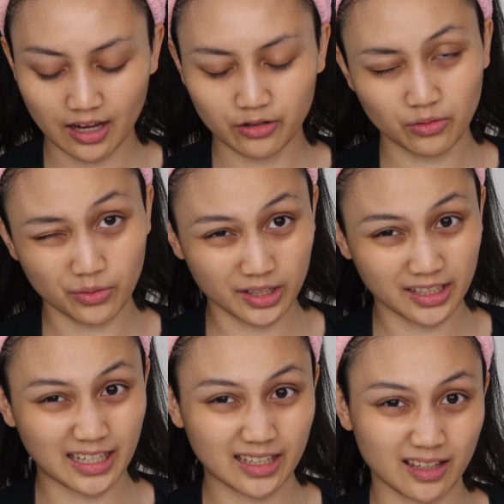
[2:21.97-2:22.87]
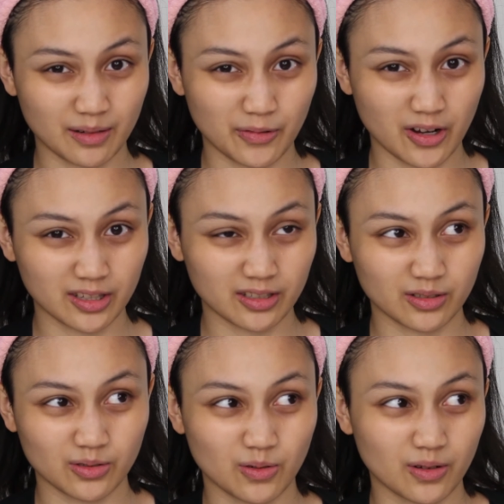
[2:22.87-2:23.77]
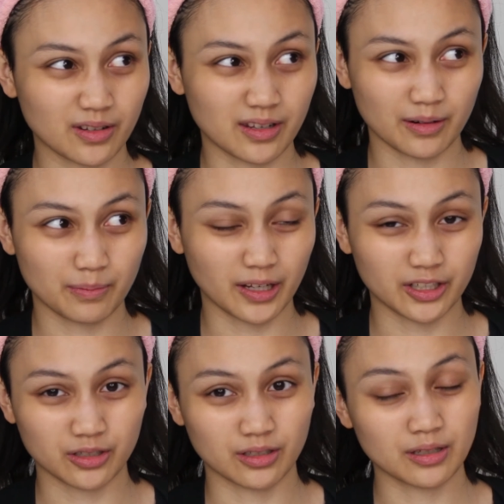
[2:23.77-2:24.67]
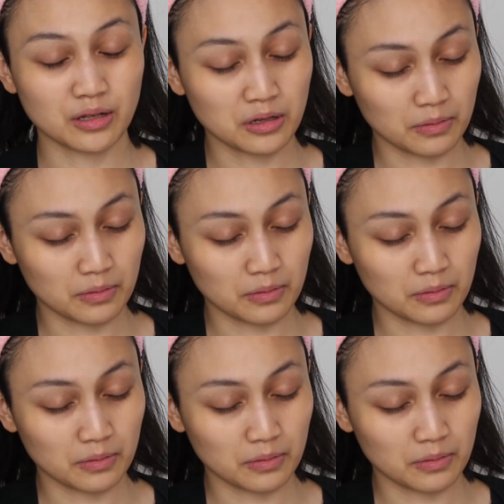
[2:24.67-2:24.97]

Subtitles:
I don't really like their bronzers or their blushes,